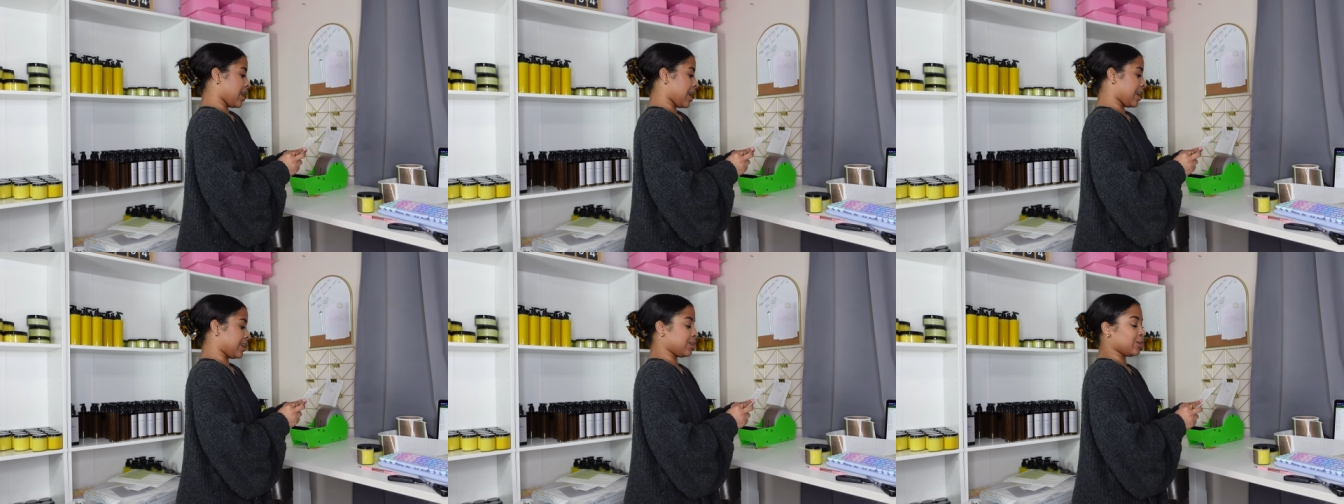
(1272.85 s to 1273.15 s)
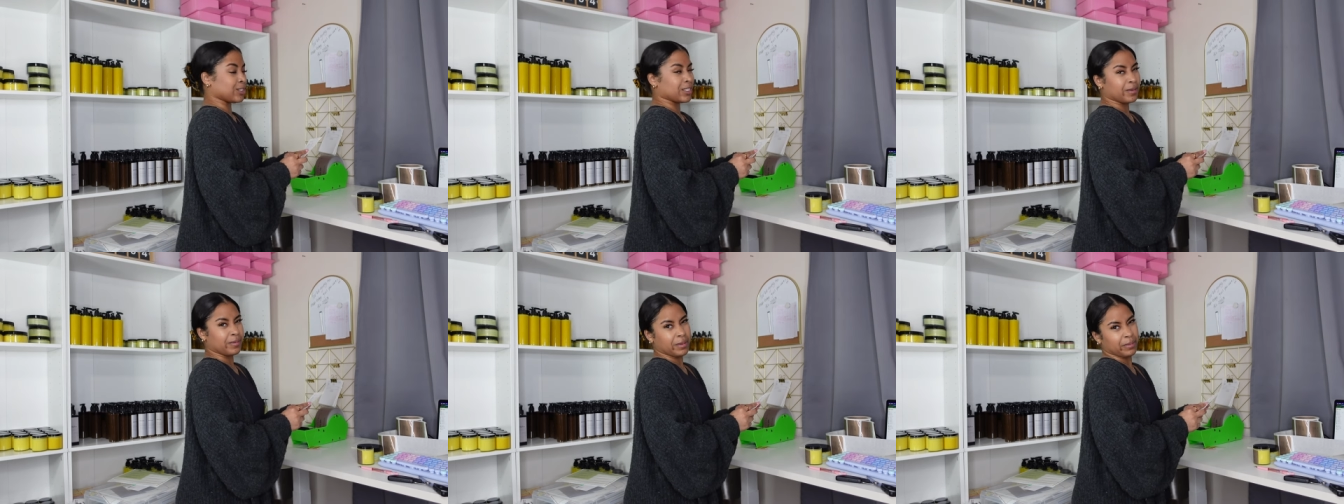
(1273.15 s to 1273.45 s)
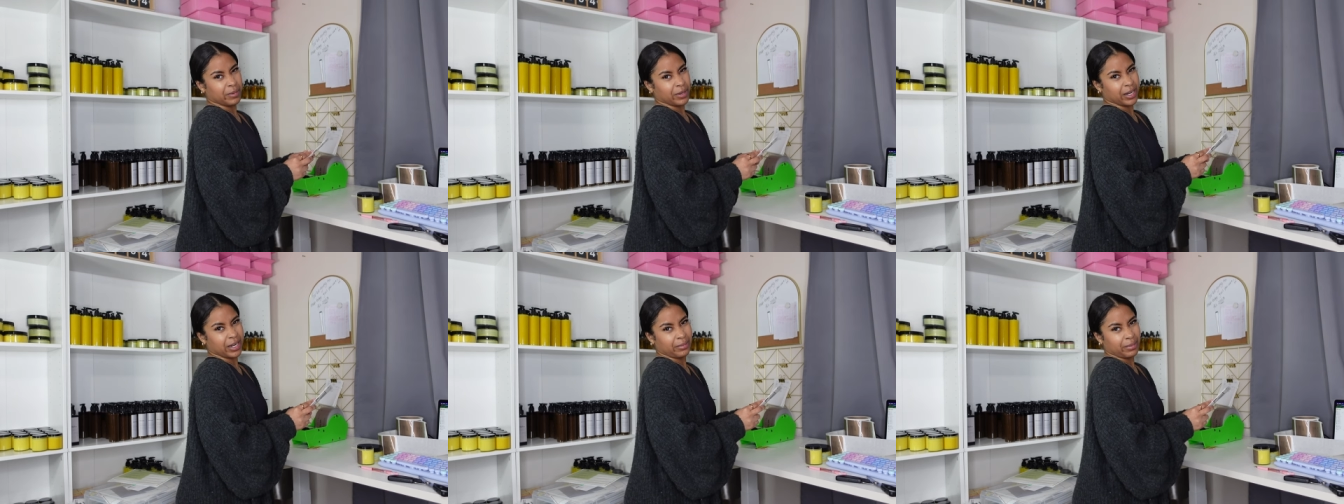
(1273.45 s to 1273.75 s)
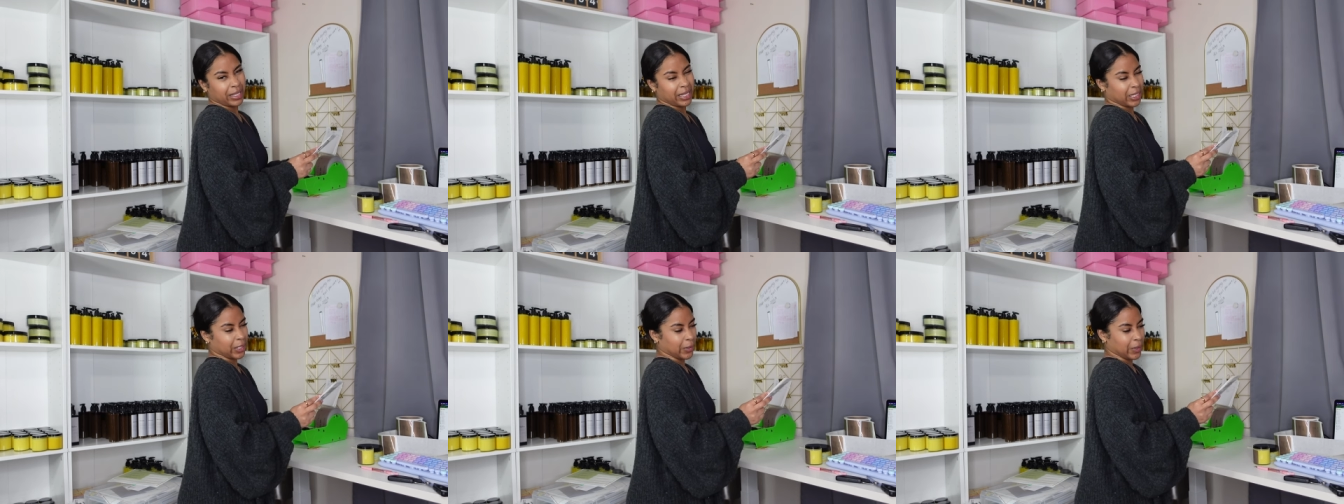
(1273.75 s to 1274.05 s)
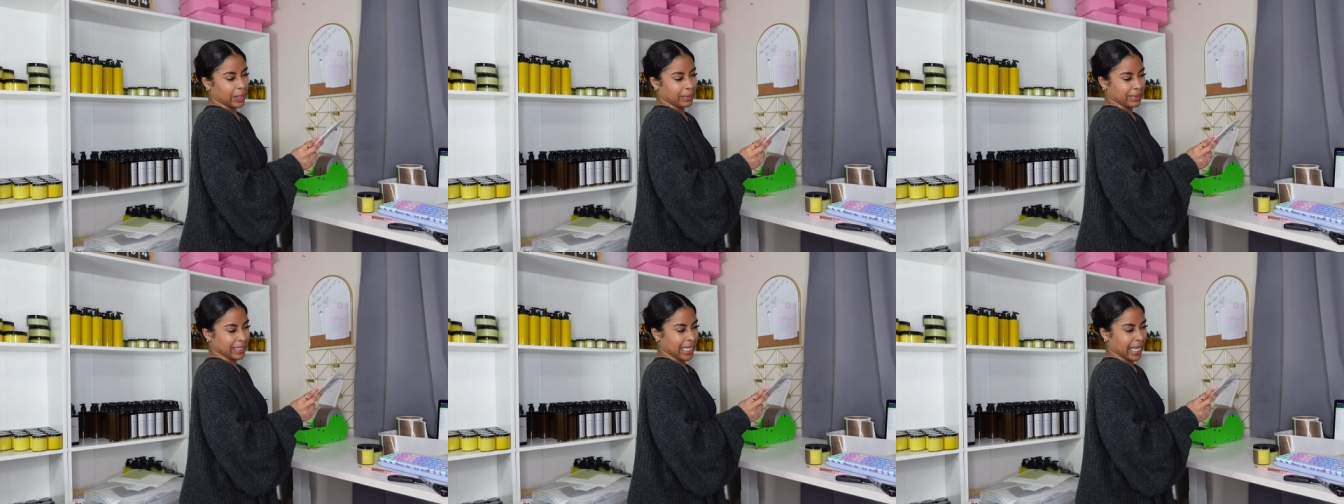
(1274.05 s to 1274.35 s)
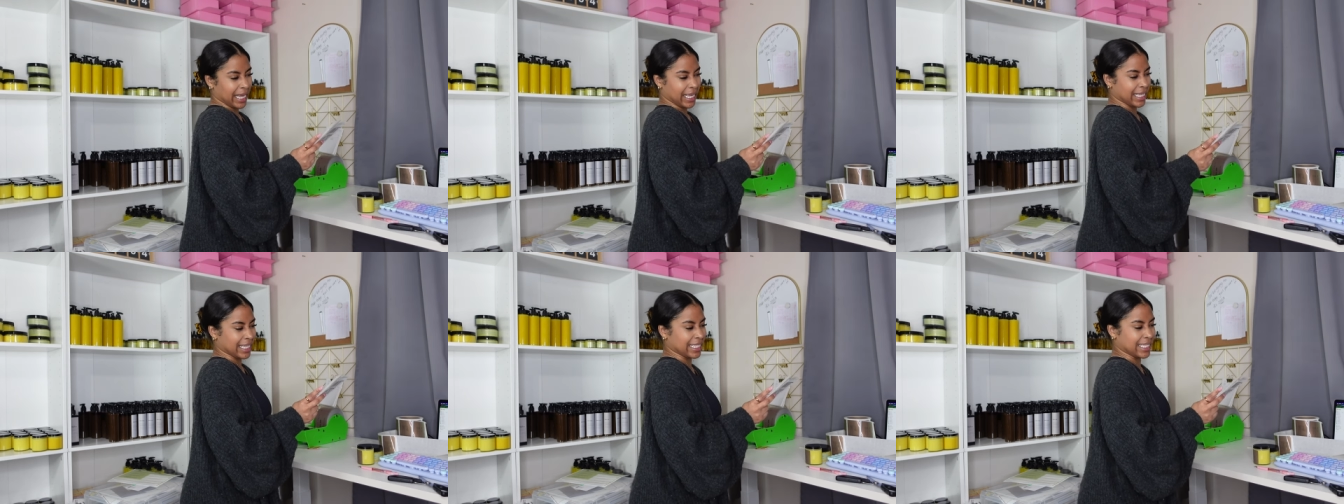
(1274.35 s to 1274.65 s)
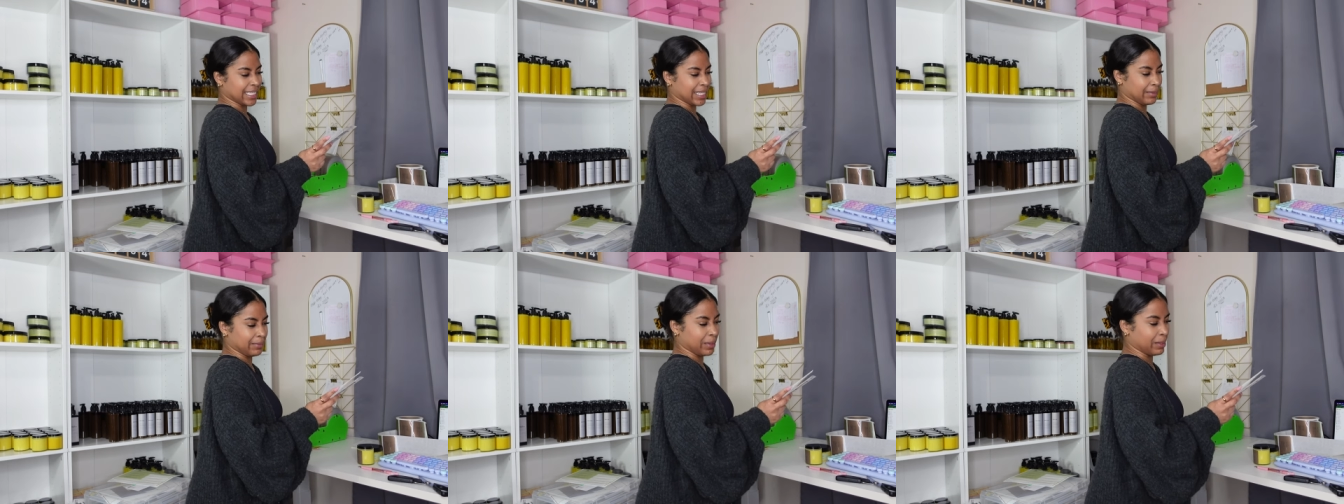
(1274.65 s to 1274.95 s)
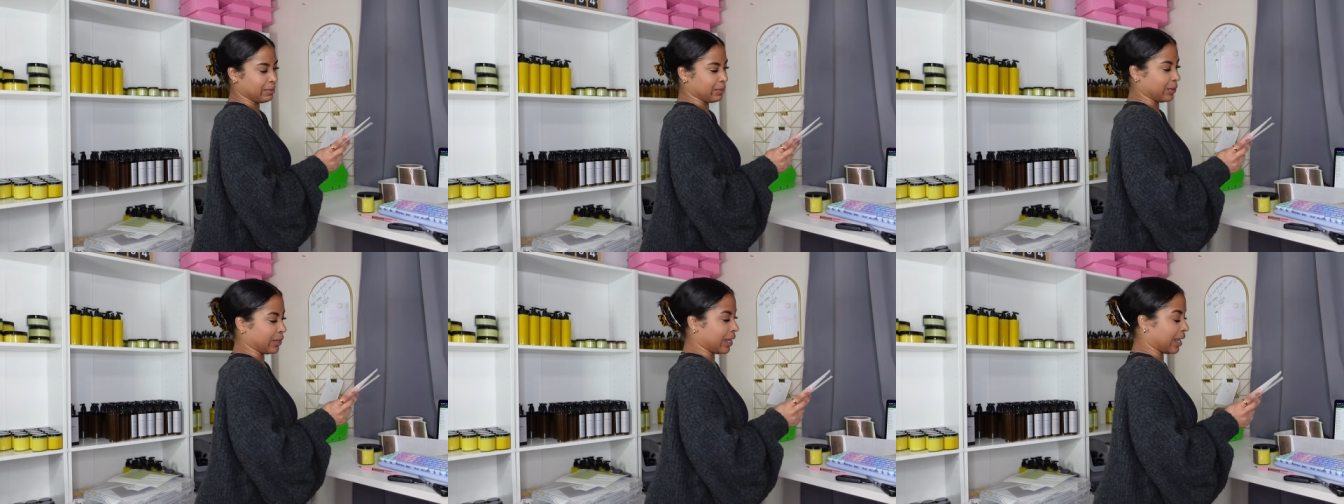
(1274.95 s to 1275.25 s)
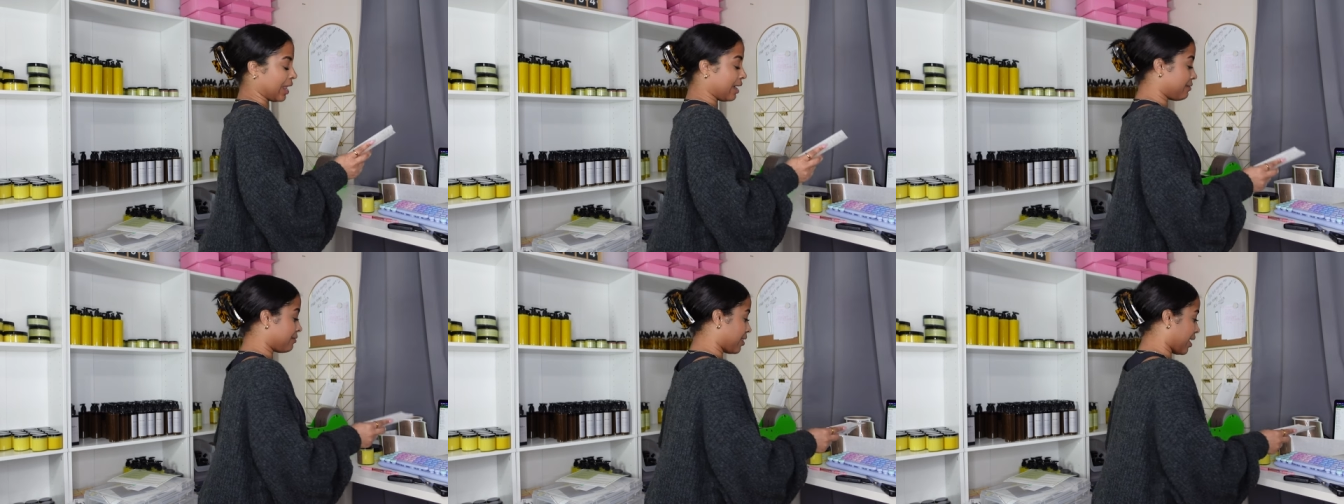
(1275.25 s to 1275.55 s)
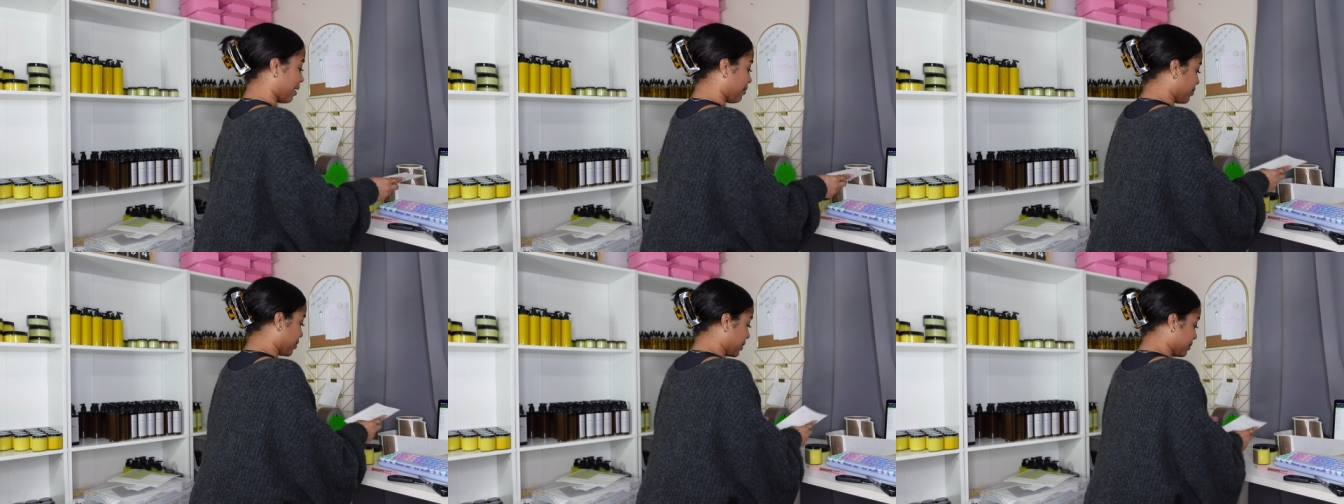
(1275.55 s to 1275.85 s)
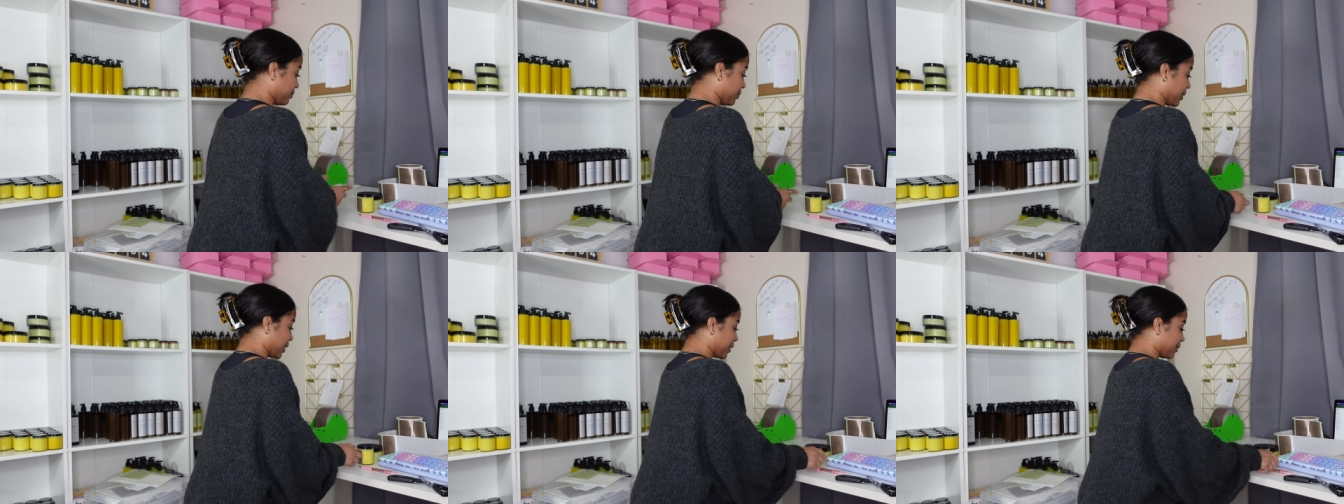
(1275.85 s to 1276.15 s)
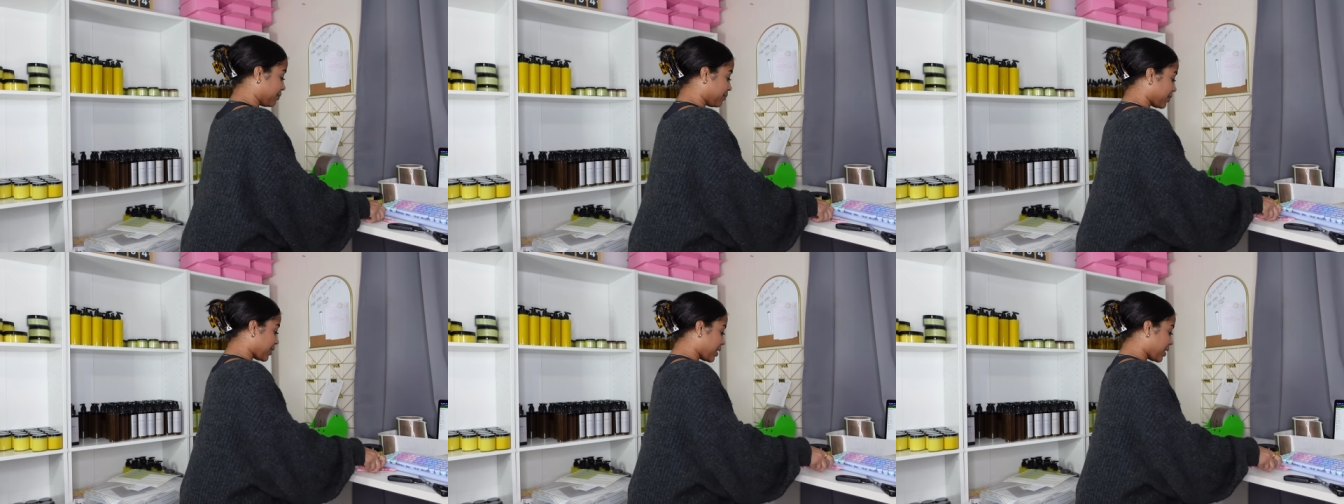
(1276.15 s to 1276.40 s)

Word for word: I know some people are going to be a little upset because some people love that one, but